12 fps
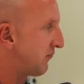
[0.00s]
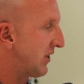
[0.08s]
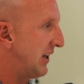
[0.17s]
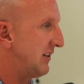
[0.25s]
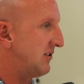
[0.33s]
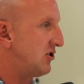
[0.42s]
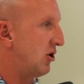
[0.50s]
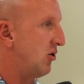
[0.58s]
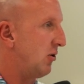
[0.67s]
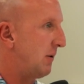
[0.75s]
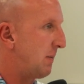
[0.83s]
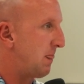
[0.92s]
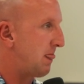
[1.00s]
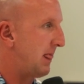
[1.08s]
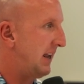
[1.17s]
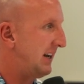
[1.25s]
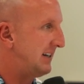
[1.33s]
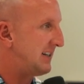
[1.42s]
And so
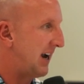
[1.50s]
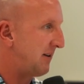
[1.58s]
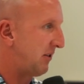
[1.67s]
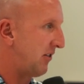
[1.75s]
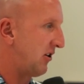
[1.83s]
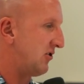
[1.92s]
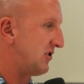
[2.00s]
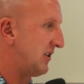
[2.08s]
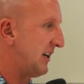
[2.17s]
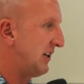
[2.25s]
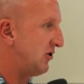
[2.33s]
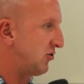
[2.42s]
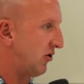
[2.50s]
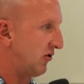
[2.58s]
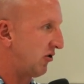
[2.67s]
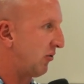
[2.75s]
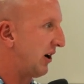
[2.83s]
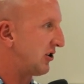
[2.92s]
anytime that there's any sort of
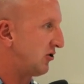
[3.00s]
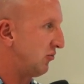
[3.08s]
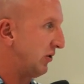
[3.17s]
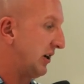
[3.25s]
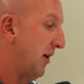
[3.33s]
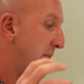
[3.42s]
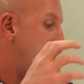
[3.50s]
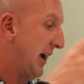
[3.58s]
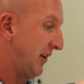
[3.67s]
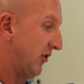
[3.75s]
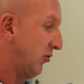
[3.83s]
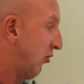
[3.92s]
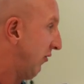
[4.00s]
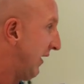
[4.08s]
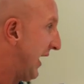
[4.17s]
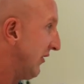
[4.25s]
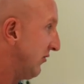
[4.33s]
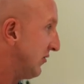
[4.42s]
correction, we come back to the core
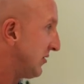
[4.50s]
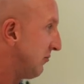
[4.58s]
values.